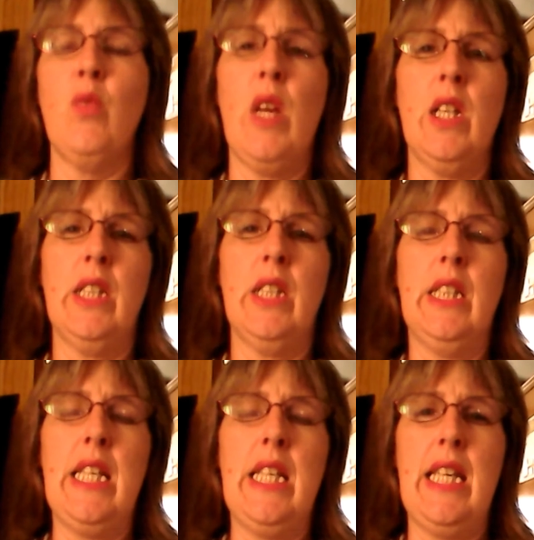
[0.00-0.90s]
well
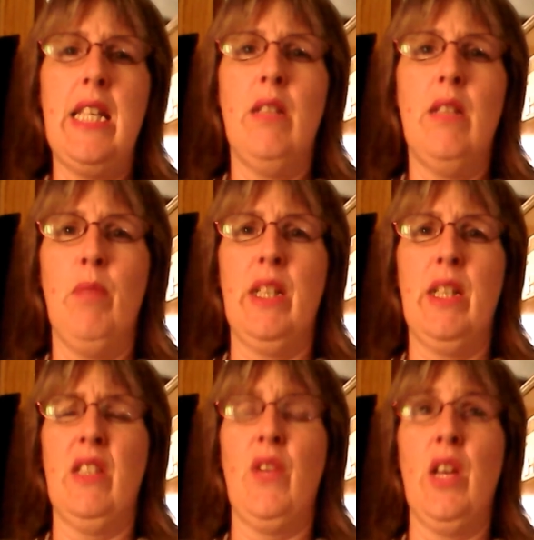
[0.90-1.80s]
in the heat, but
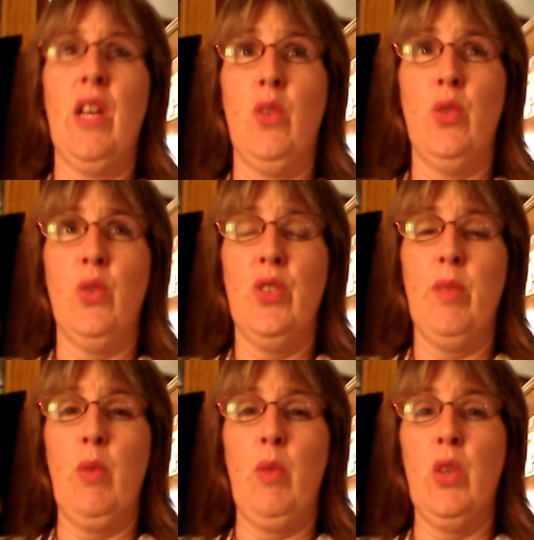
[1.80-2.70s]
as I've gotten older,
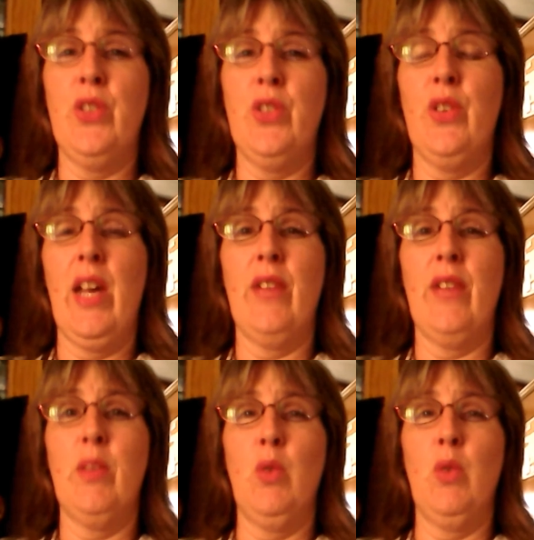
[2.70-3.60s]
it's been worse, so I
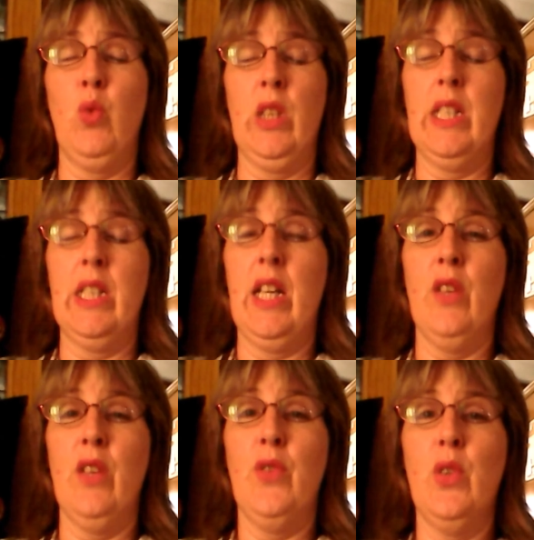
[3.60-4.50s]
have to be really
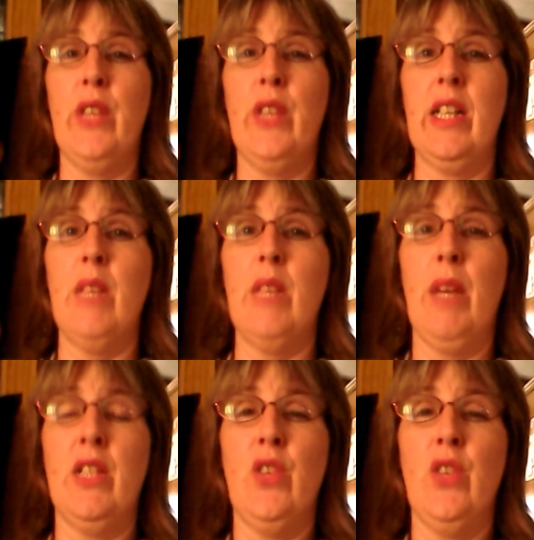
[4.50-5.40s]
careful that I keep
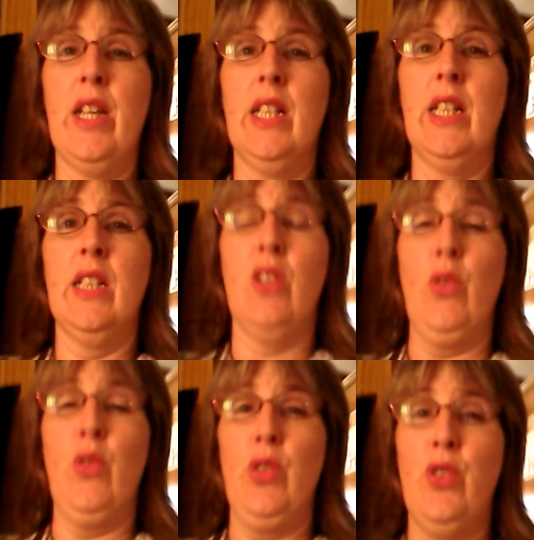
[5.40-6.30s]
hydrated and
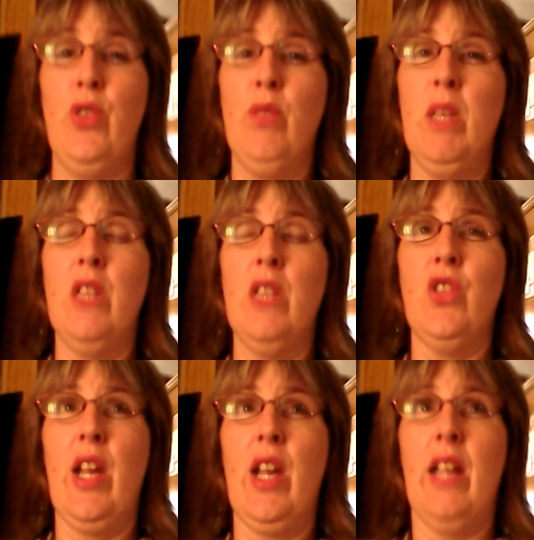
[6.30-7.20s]
don't do too
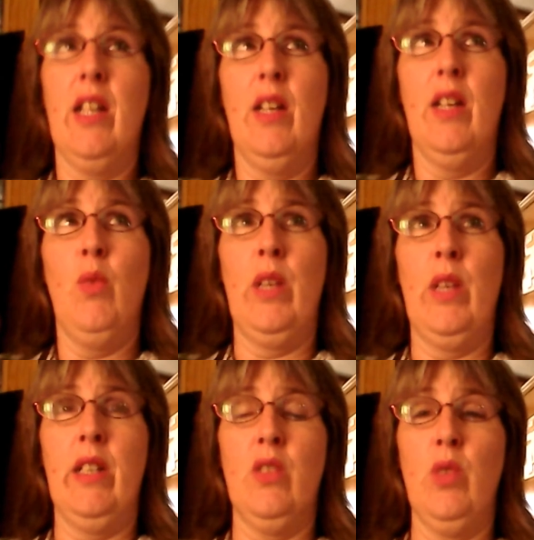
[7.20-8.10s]
much
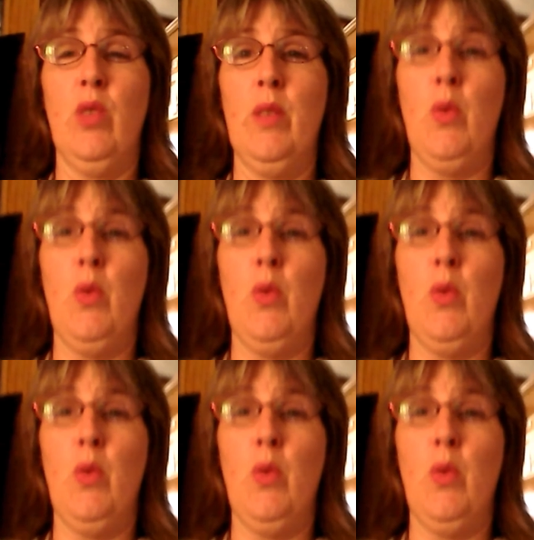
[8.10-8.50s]
when it's really